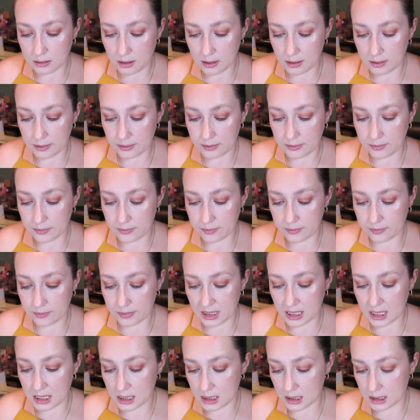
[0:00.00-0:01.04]
um,
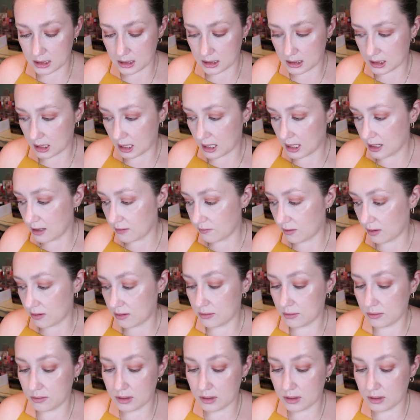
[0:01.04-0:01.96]
because I have other